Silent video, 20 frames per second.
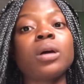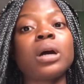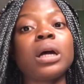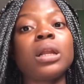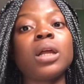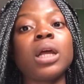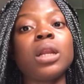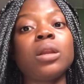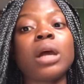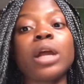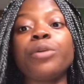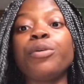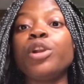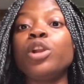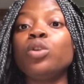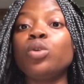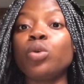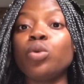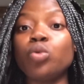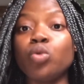And I
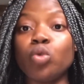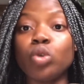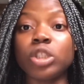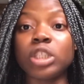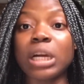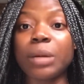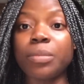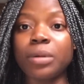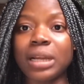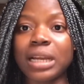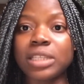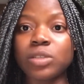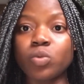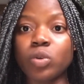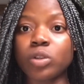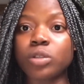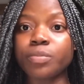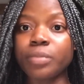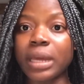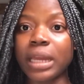really don't know, but that's
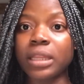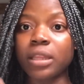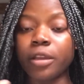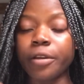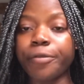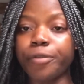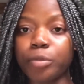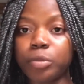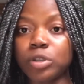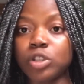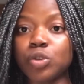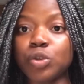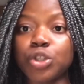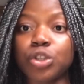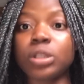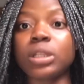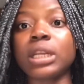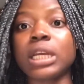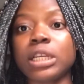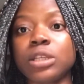what me I think from the
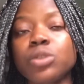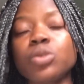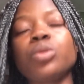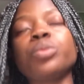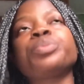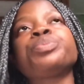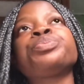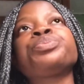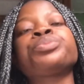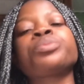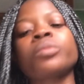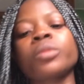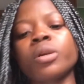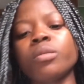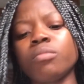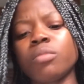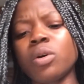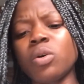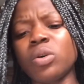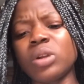situation that I saw.
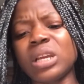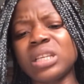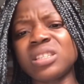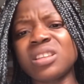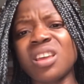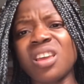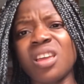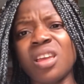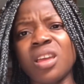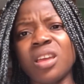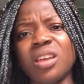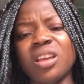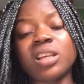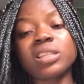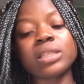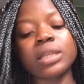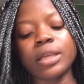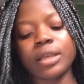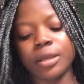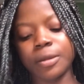My uncle, I
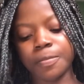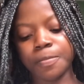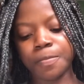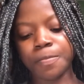say,